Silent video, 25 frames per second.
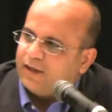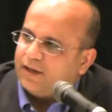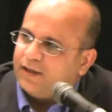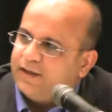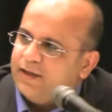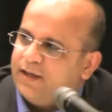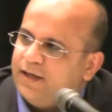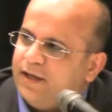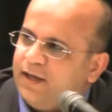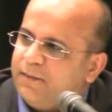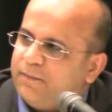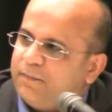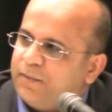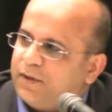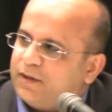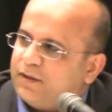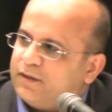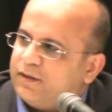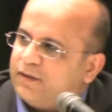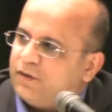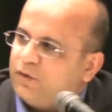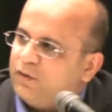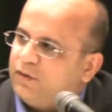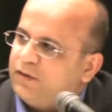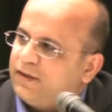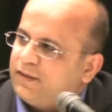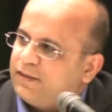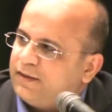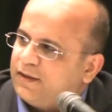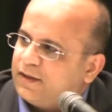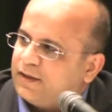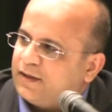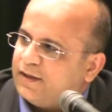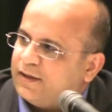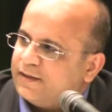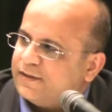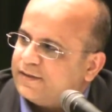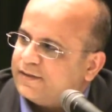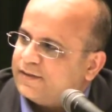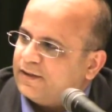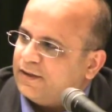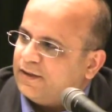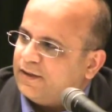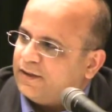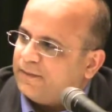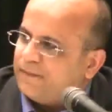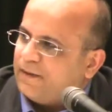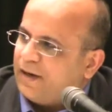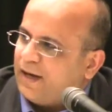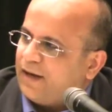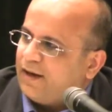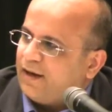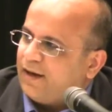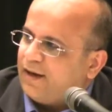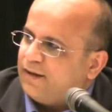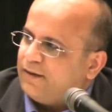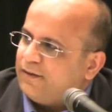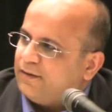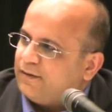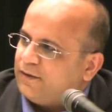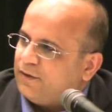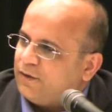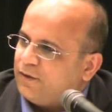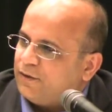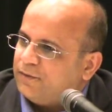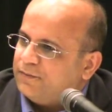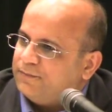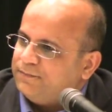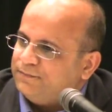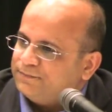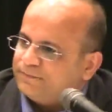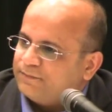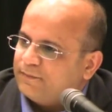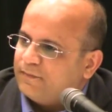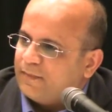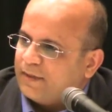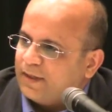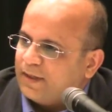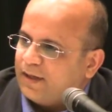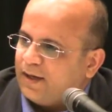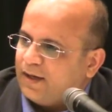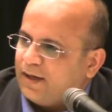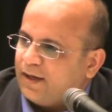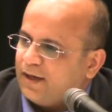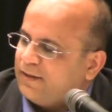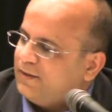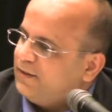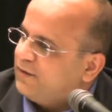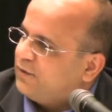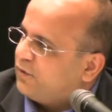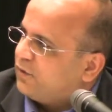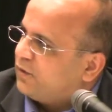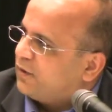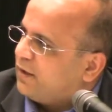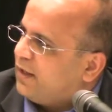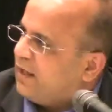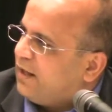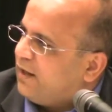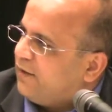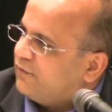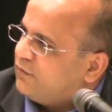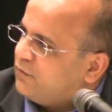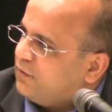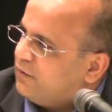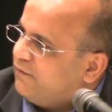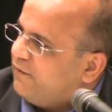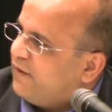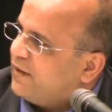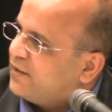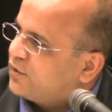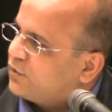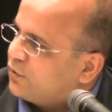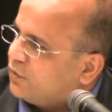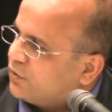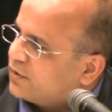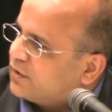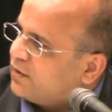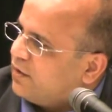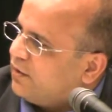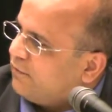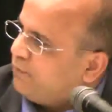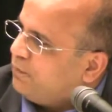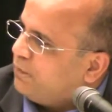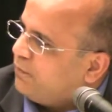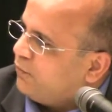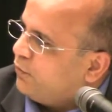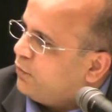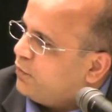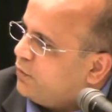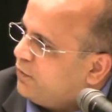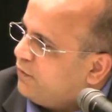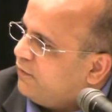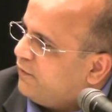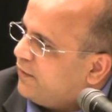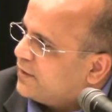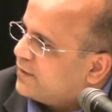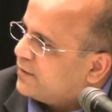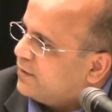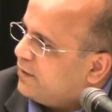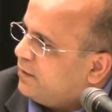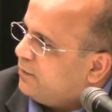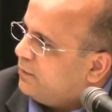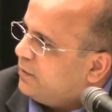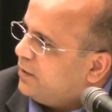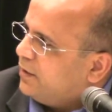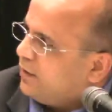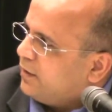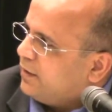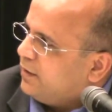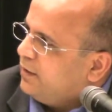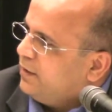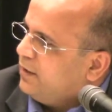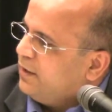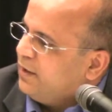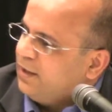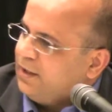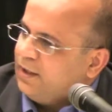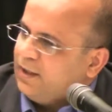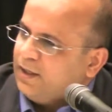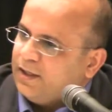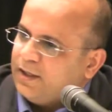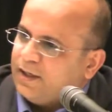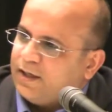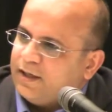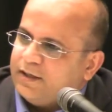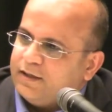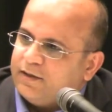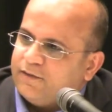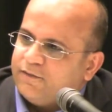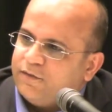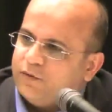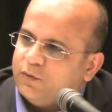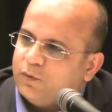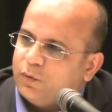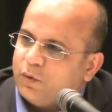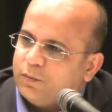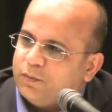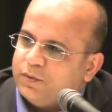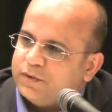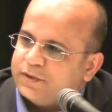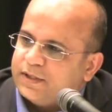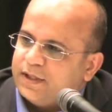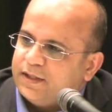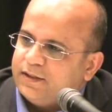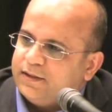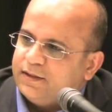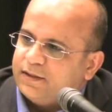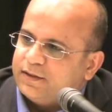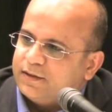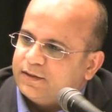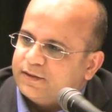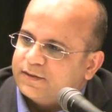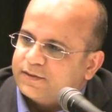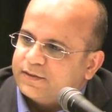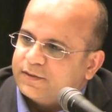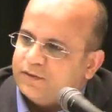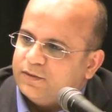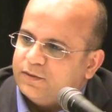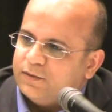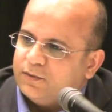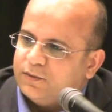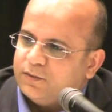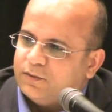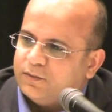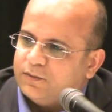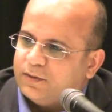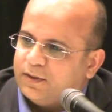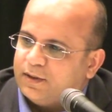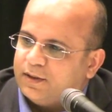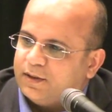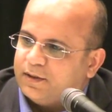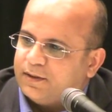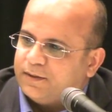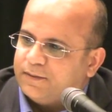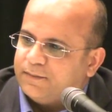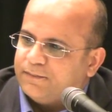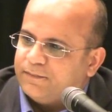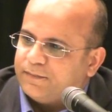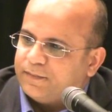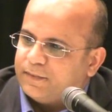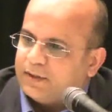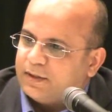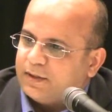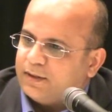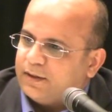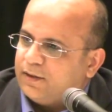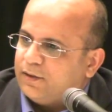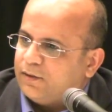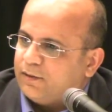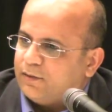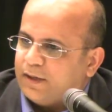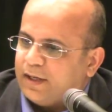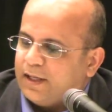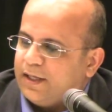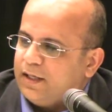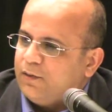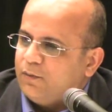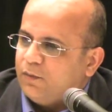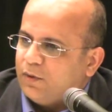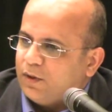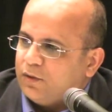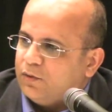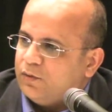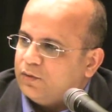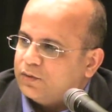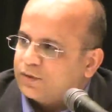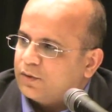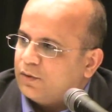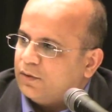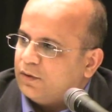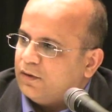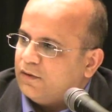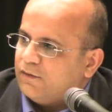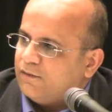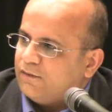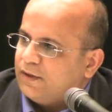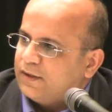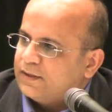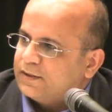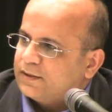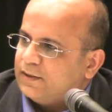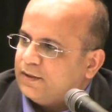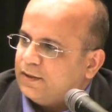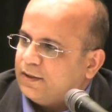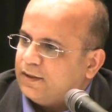that. But the only thing is, I think you're going to have to invest yourself before you invest any money. And if you were presenting this to anyone who's going to invest